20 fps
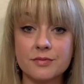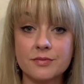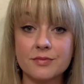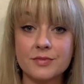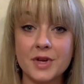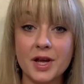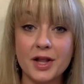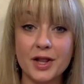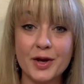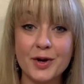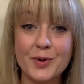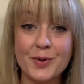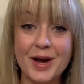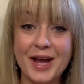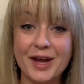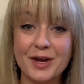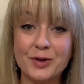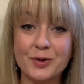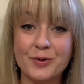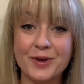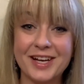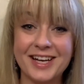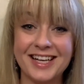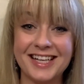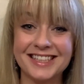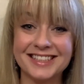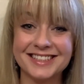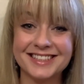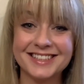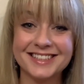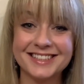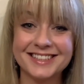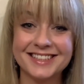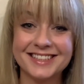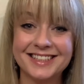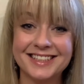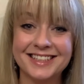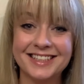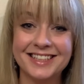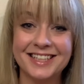Hello and greetings.
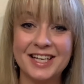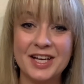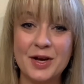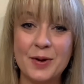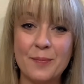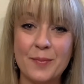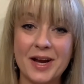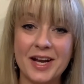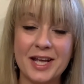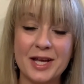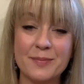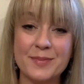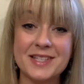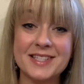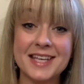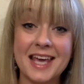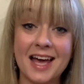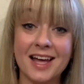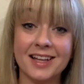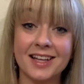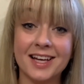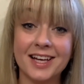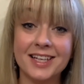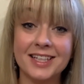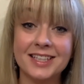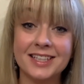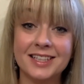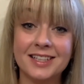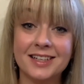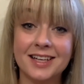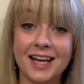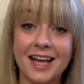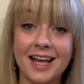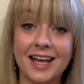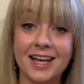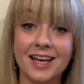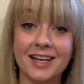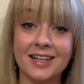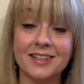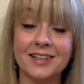My name is Katla
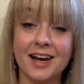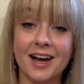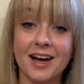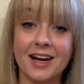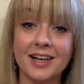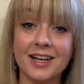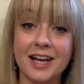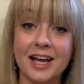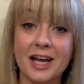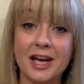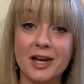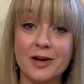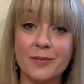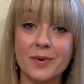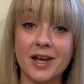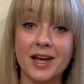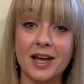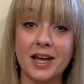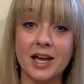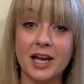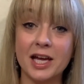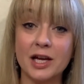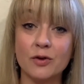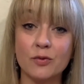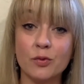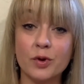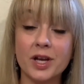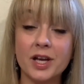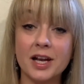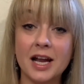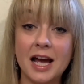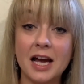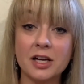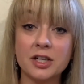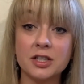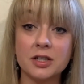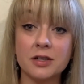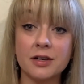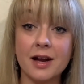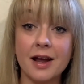and I am a
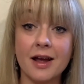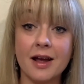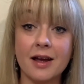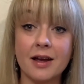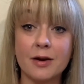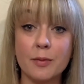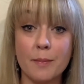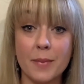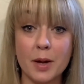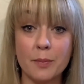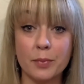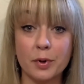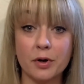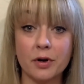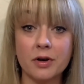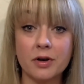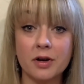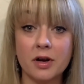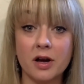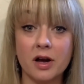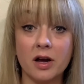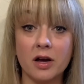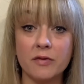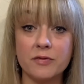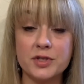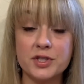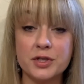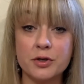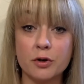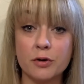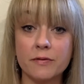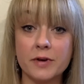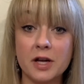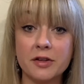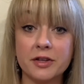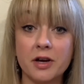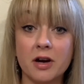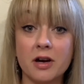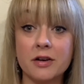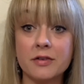reenactor and member of
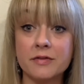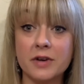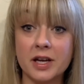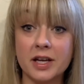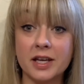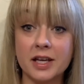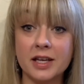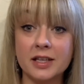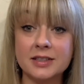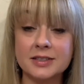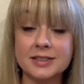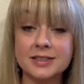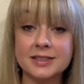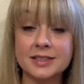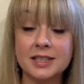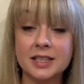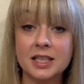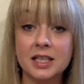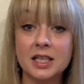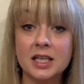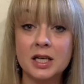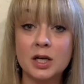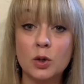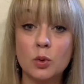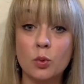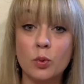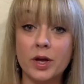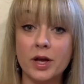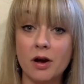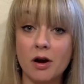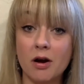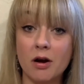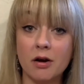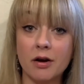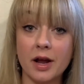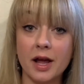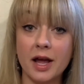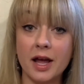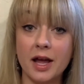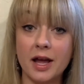Sjorvaldar Vikings. We are
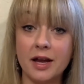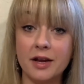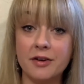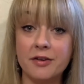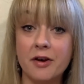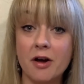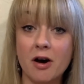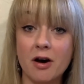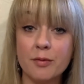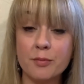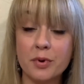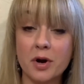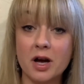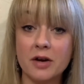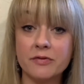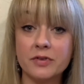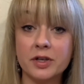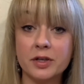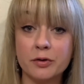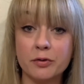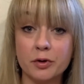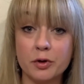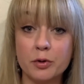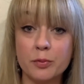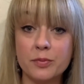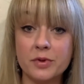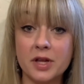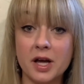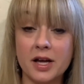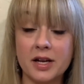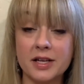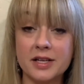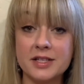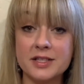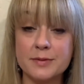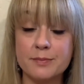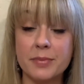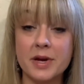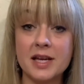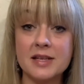a nonprofit group that is
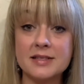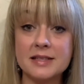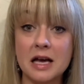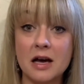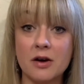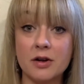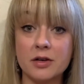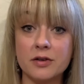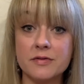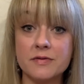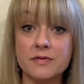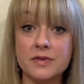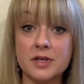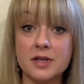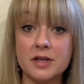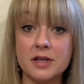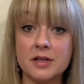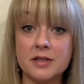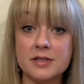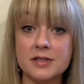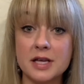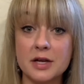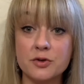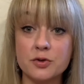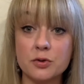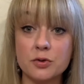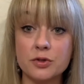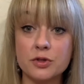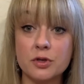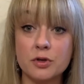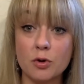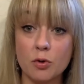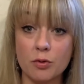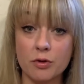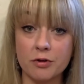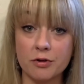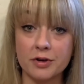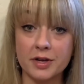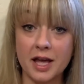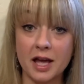based out of Central to
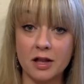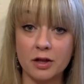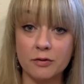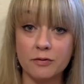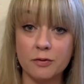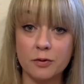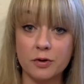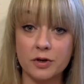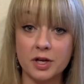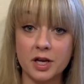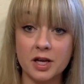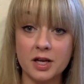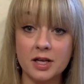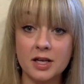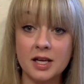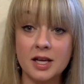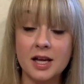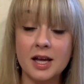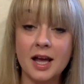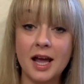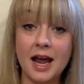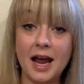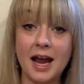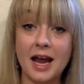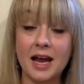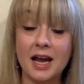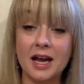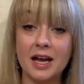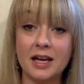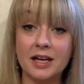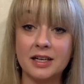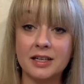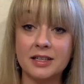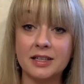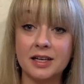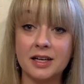Northern California, and